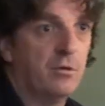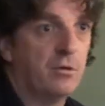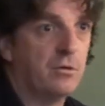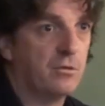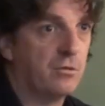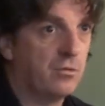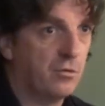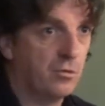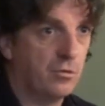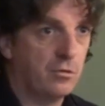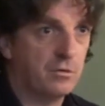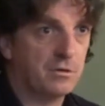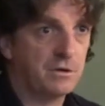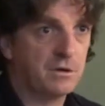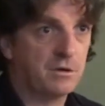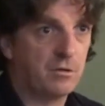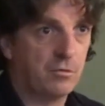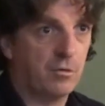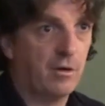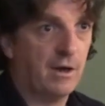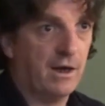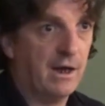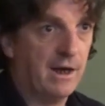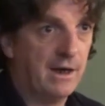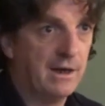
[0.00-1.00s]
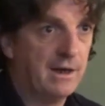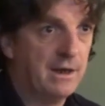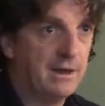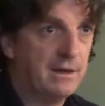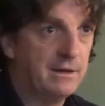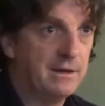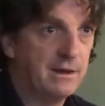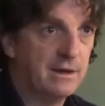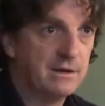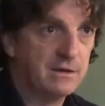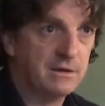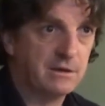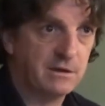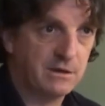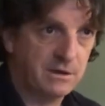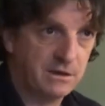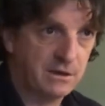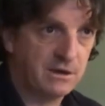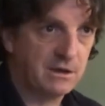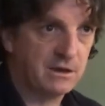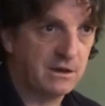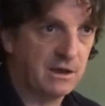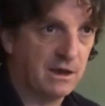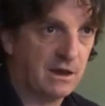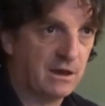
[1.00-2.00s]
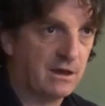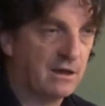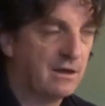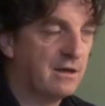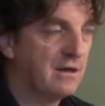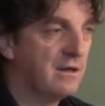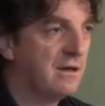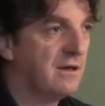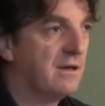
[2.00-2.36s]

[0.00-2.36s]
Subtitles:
on course. Great, I need that statistic."